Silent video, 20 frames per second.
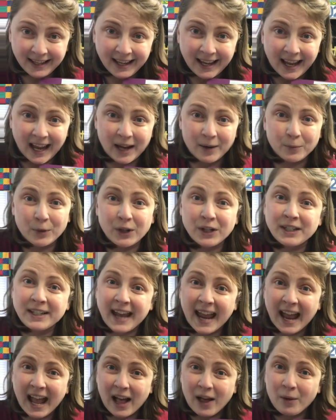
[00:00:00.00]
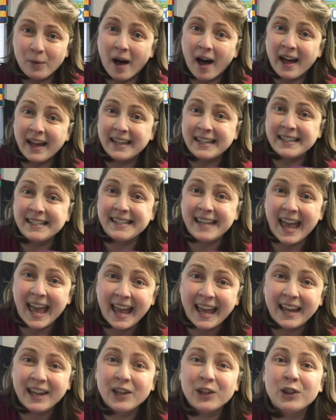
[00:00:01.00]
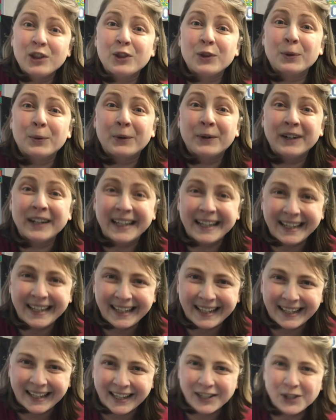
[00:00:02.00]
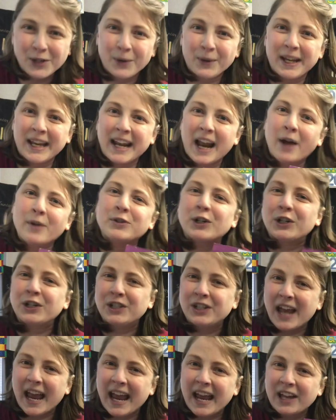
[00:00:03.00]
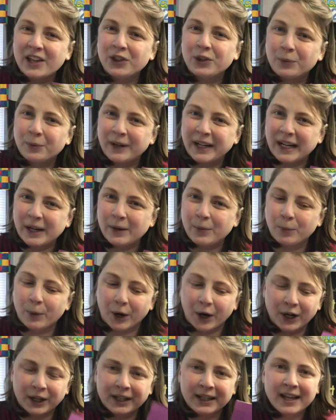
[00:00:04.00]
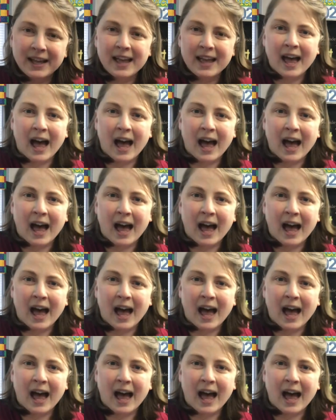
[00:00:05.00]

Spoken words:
and we're now on day 3. So get out your day 3 work.